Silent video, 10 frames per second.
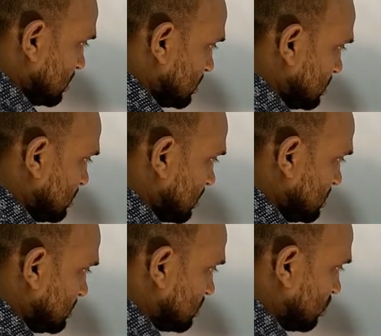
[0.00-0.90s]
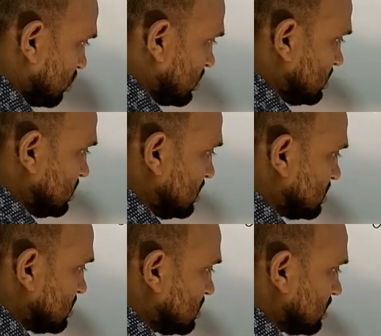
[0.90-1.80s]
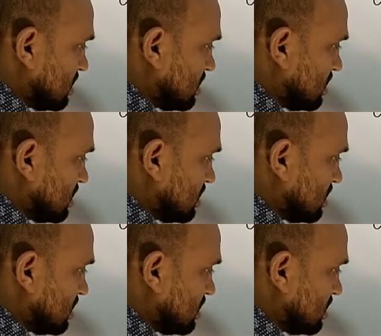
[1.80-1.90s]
there is originated